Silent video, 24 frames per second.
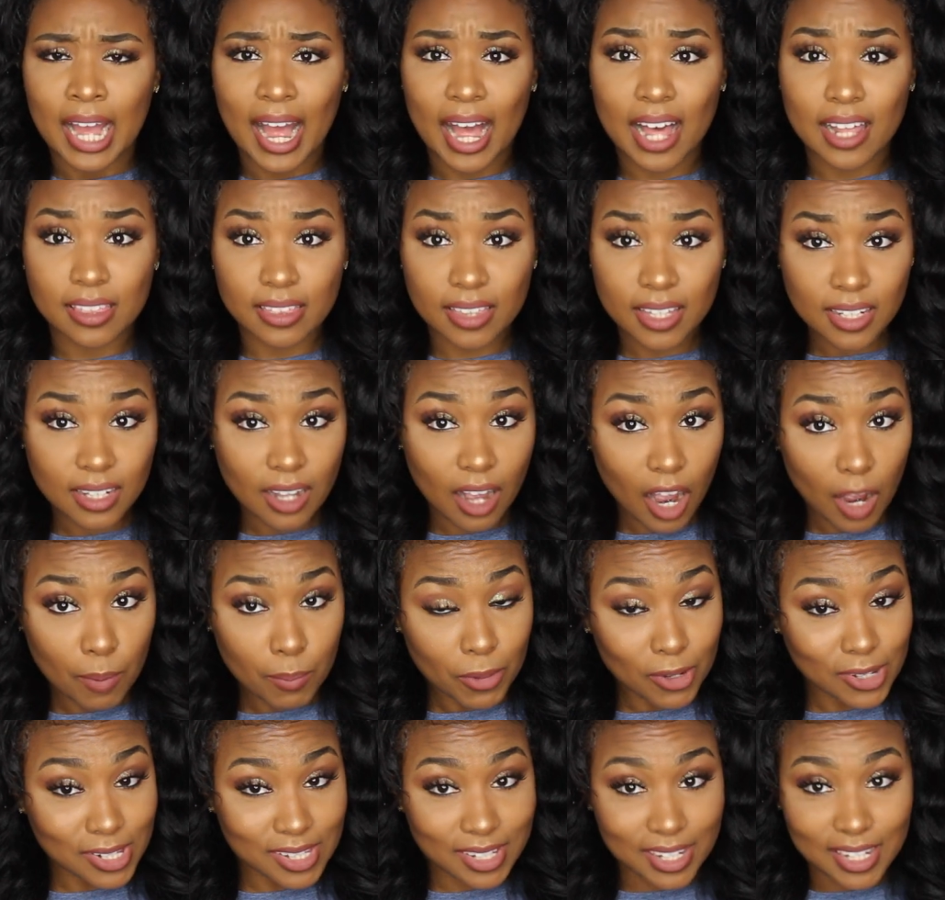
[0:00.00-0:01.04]
I think,
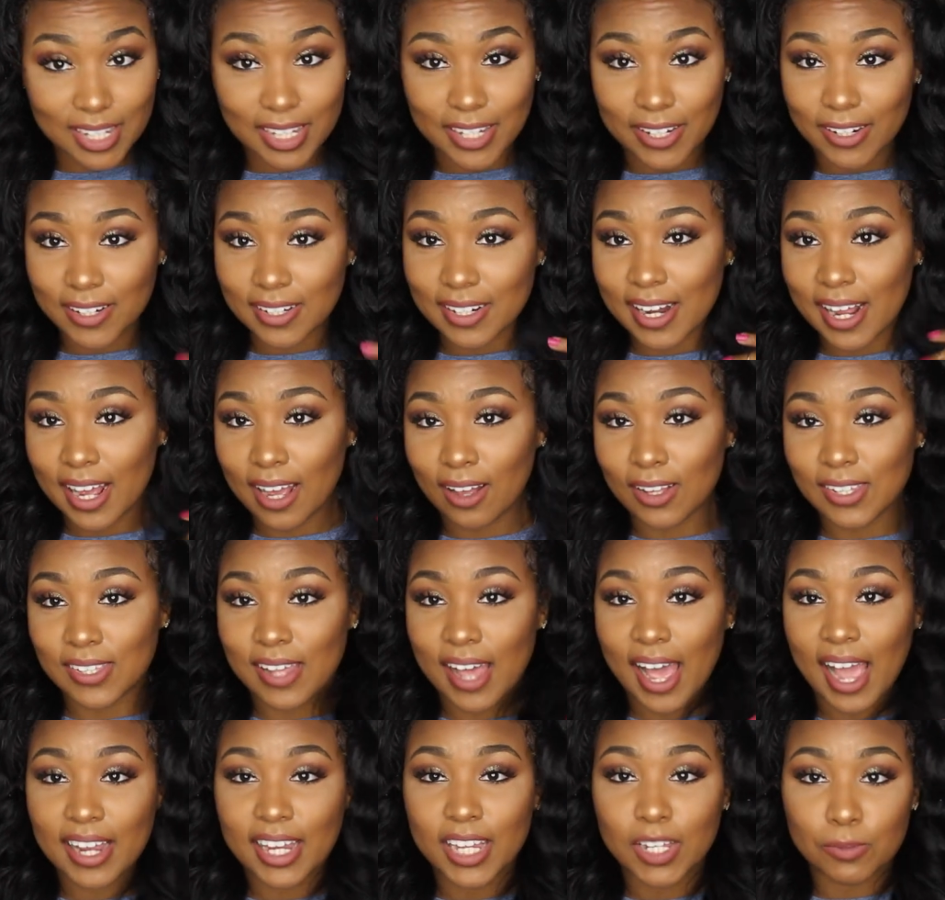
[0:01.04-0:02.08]
almost a year now,
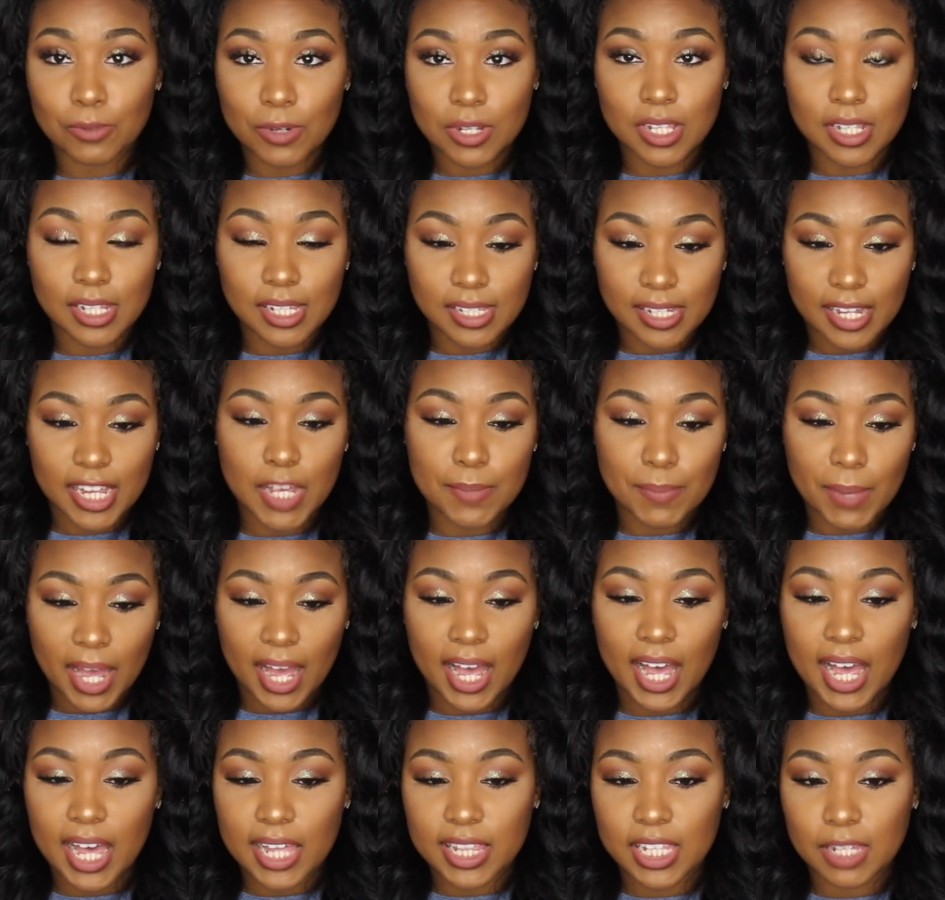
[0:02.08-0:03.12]
so I can really stand
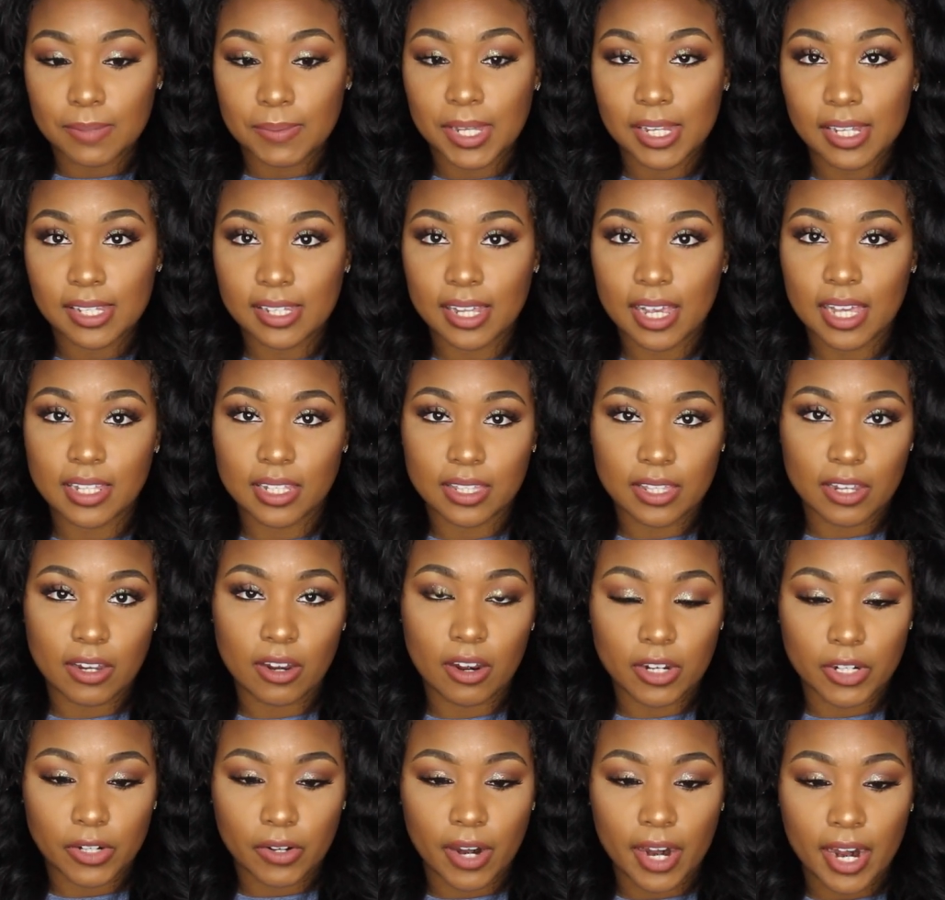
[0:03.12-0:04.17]
behind them and say that they
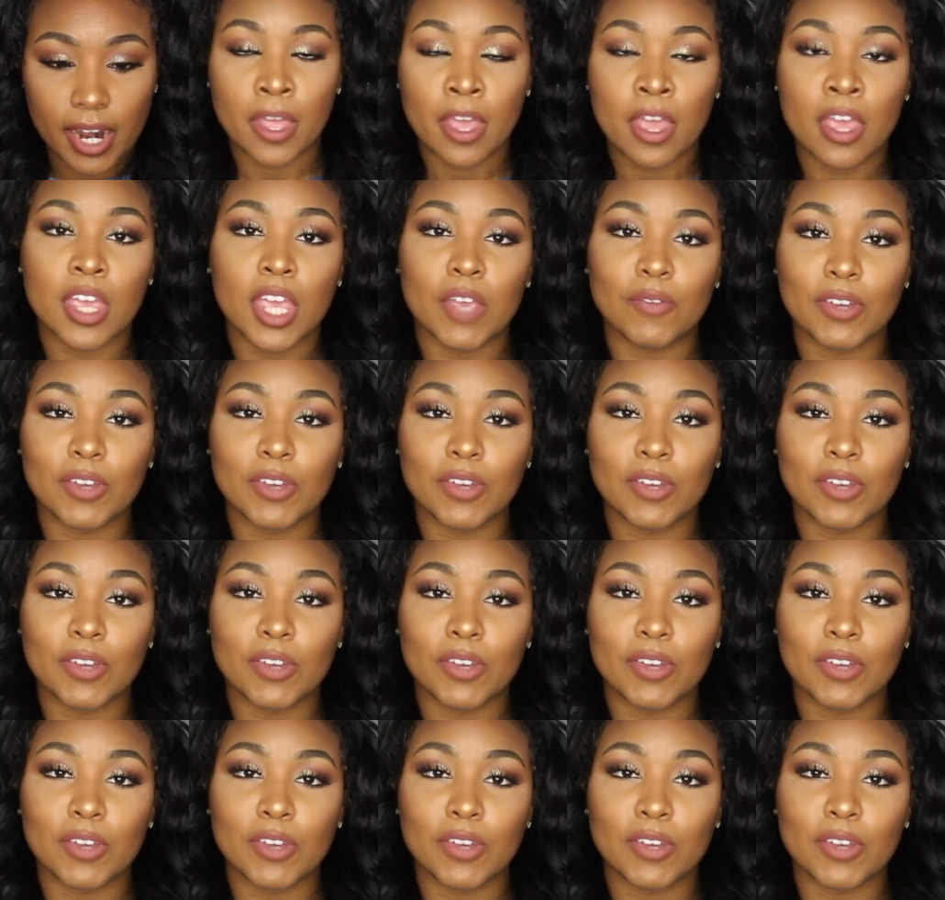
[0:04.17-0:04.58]
are great.